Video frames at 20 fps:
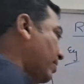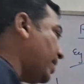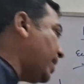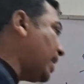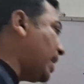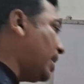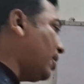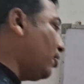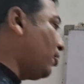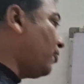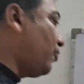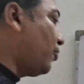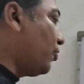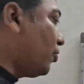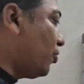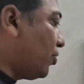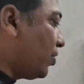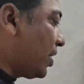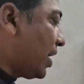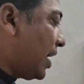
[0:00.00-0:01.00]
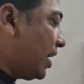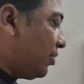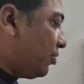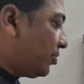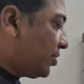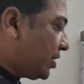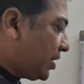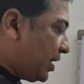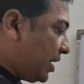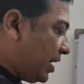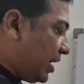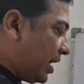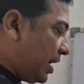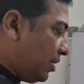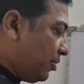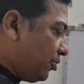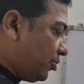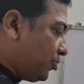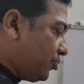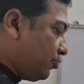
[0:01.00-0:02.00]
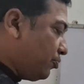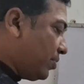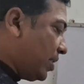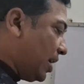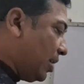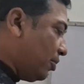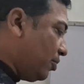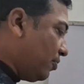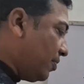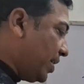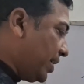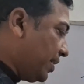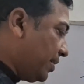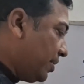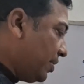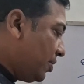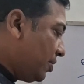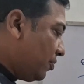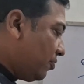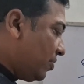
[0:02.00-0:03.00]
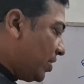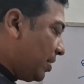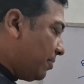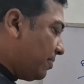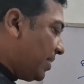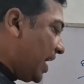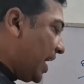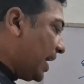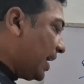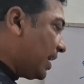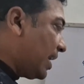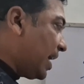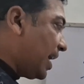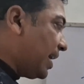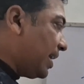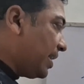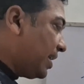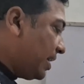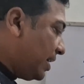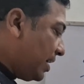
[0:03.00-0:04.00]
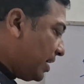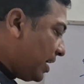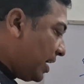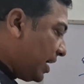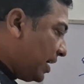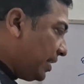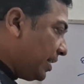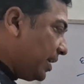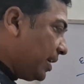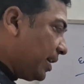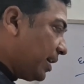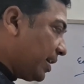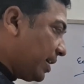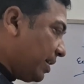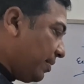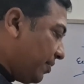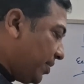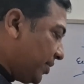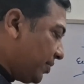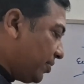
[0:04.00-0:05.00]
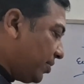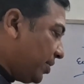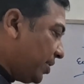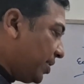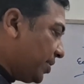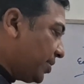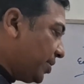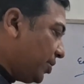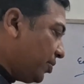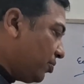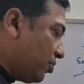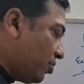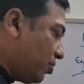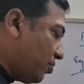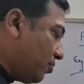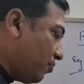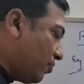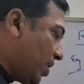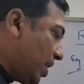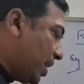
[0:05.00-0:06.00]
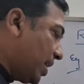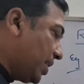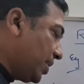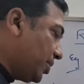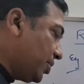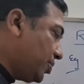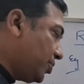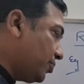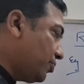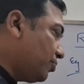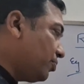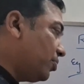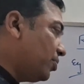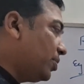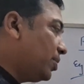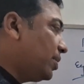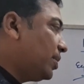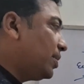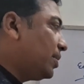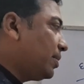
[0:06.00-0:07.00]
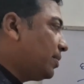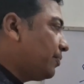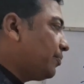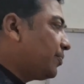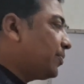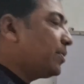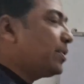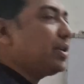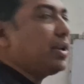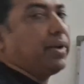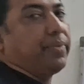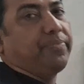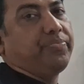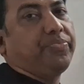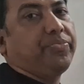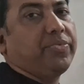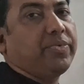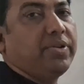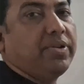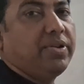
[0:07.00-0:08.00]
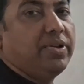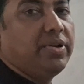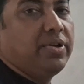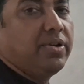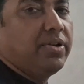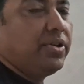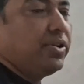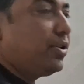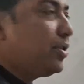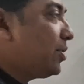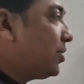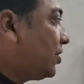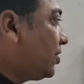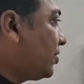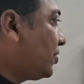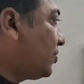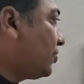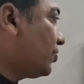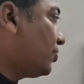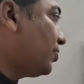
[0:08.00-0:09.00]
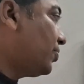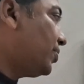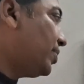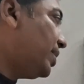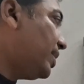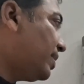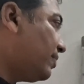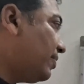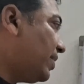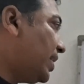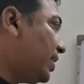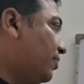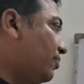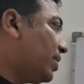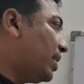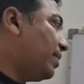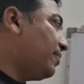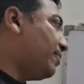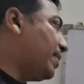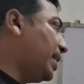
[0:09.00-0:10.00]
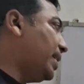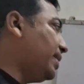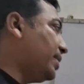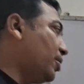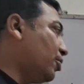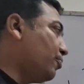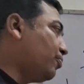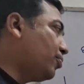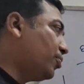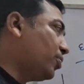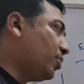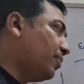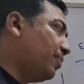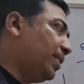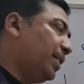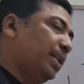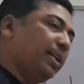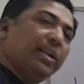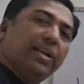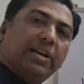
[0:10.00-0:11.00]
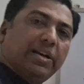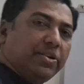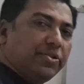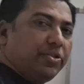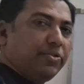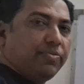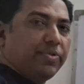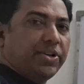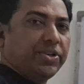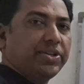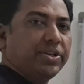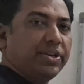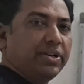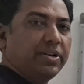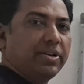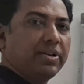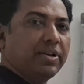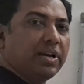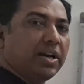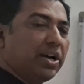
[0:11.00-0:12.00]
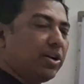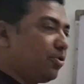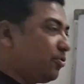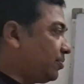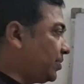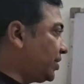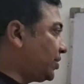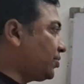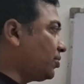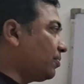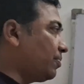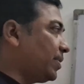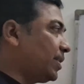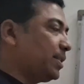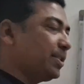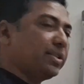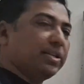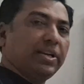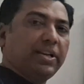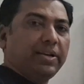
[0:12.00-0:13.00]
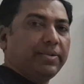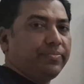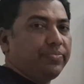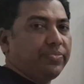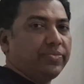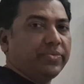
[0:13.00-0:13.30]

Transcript: be hello 4, hello 3, hello 2, hello 1, one blank line, and then in reverse order 0, 1, 2, 3. So this way you can find the output of any recursive function. I hope this topic is clear.